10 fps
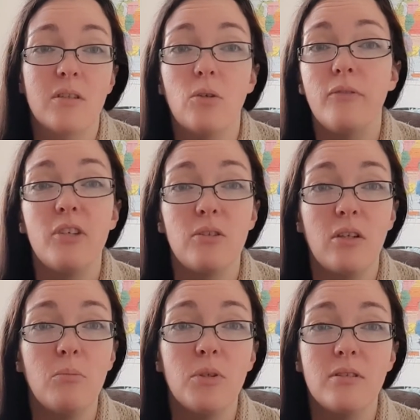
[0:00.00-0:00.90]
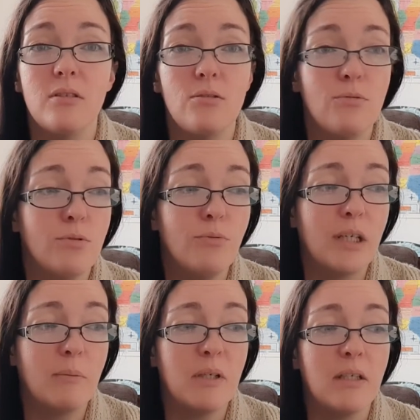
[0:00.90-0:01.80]
or if there's other books that you do
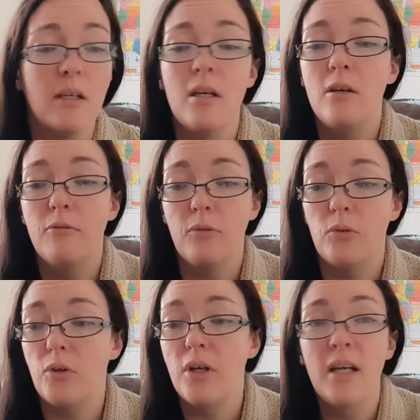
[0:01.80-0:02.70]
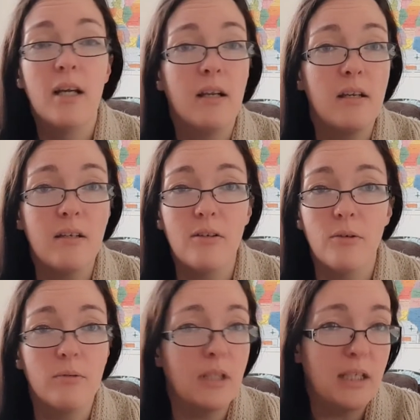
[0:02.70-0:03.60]
recommend for, you know,
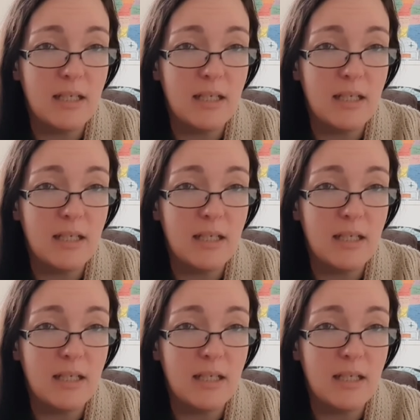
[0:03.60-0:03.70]
like a